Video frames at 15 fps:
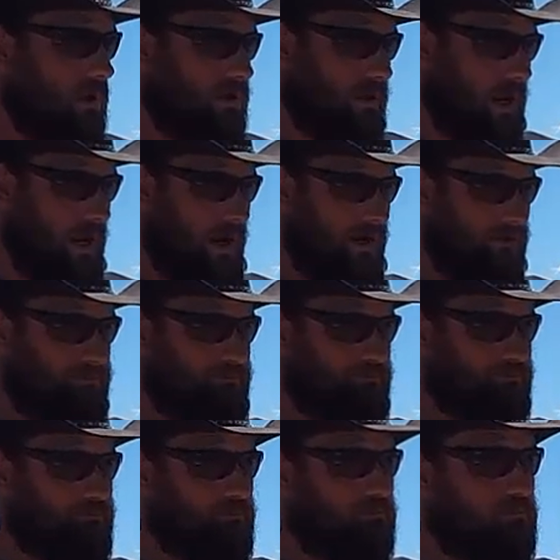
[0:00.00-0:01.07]
Now,
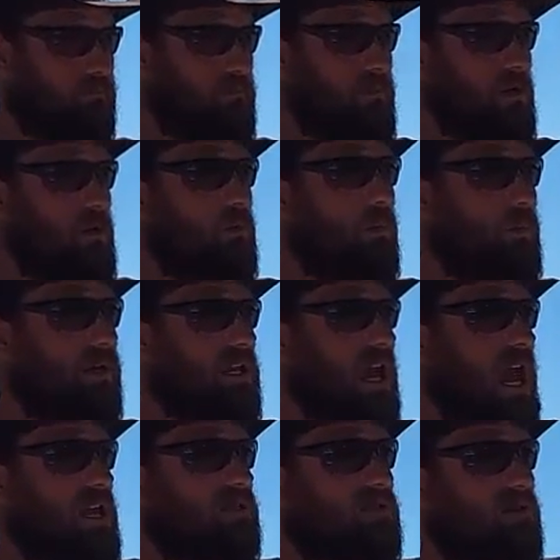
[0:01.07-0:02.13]
when we
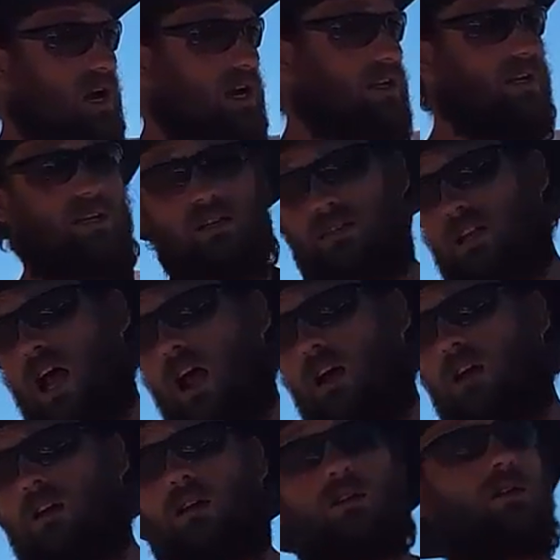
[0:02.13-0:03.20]
castrate, it does not
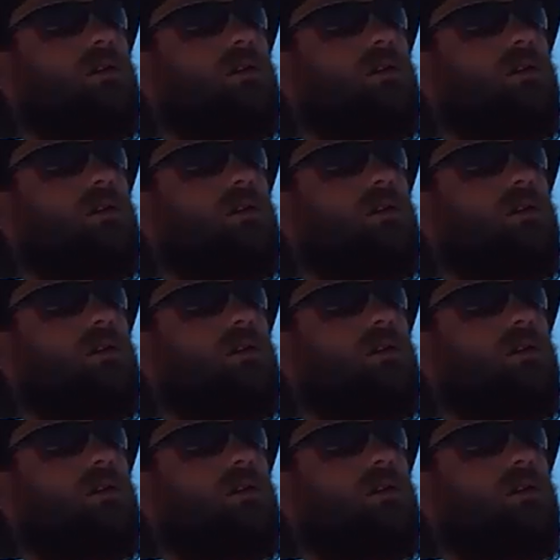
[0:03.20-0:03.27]
hurt